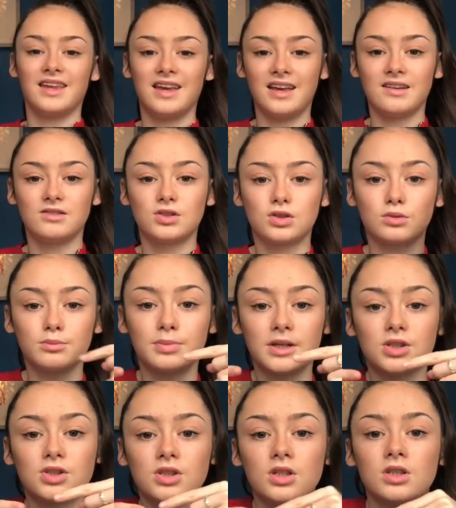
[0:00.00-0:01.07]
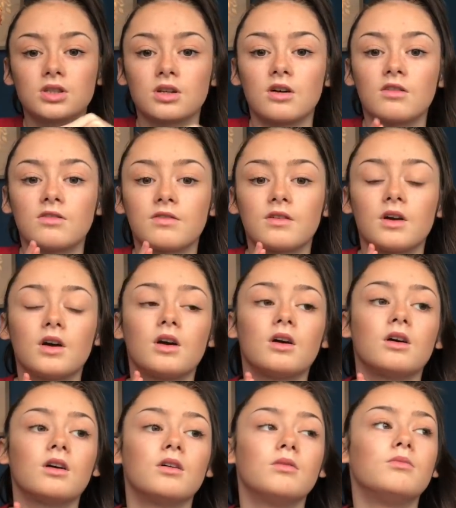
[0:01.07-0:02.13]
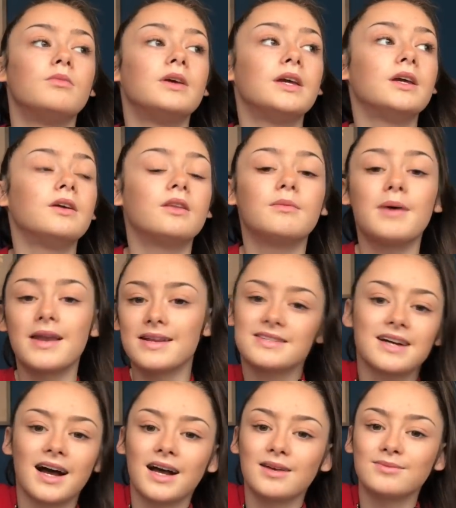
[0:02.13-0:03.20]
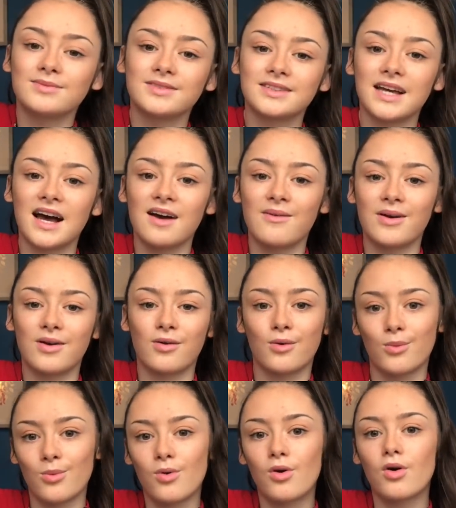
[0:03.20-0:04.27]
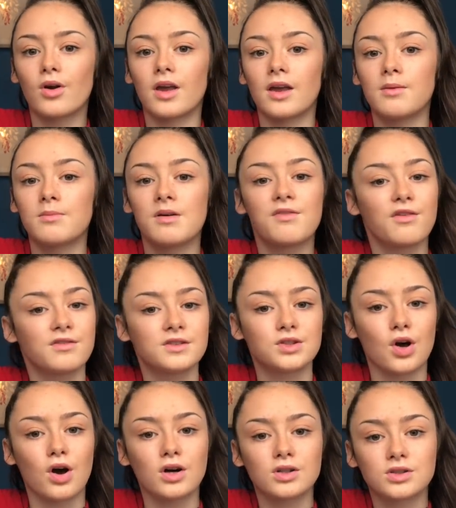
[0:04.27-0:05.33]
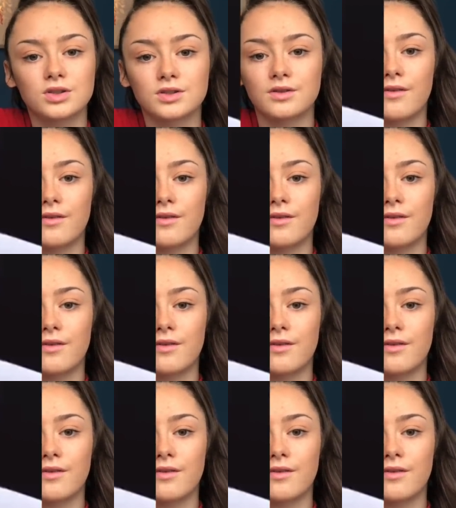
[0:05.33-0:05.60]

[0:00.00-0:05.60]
Here are some pictures of me the many times that I went on a walk in my fluffy socks.